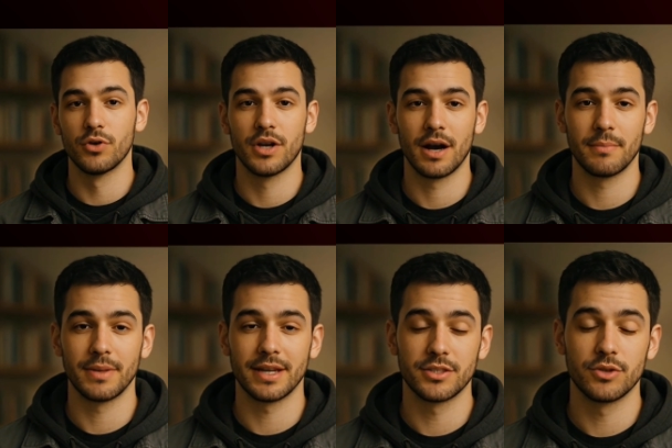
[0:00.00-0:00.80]
or
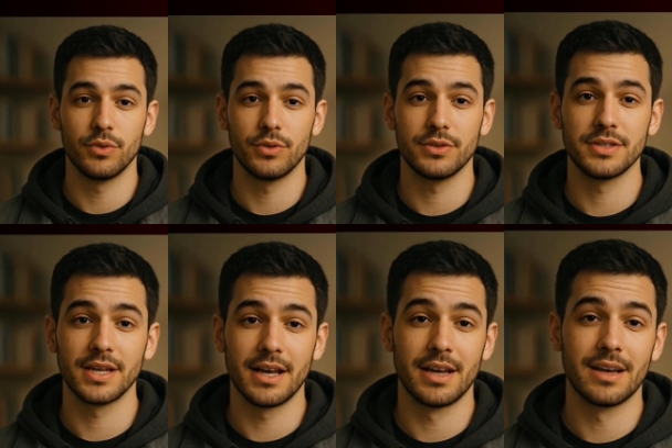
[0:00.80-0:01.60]
complex tools,
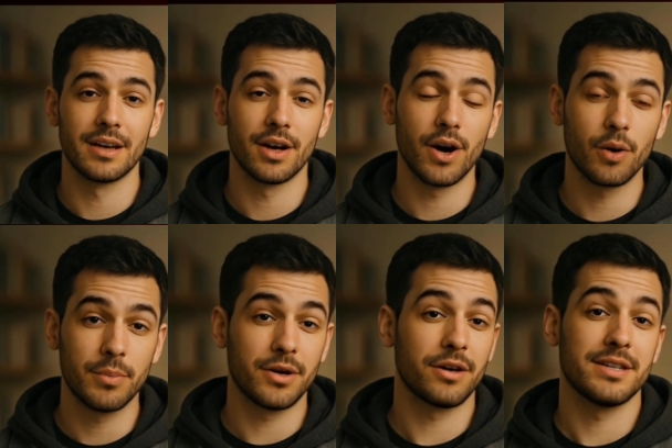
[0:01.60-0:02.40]

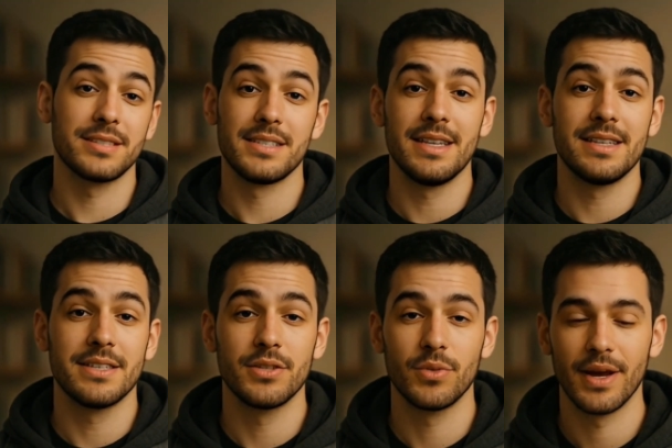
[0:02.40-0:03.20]
OpenArt is the
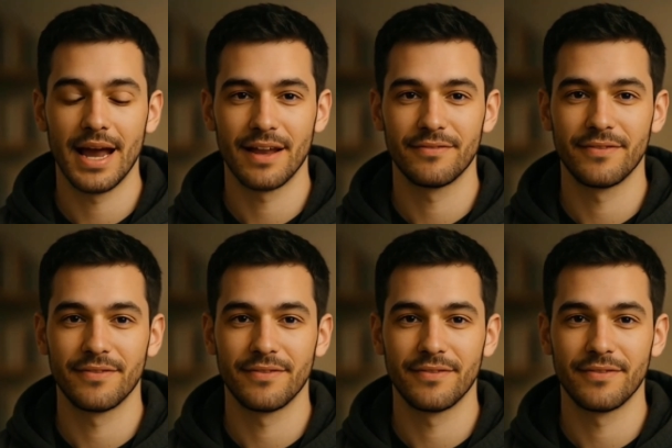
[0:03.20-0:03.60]
easiest way I've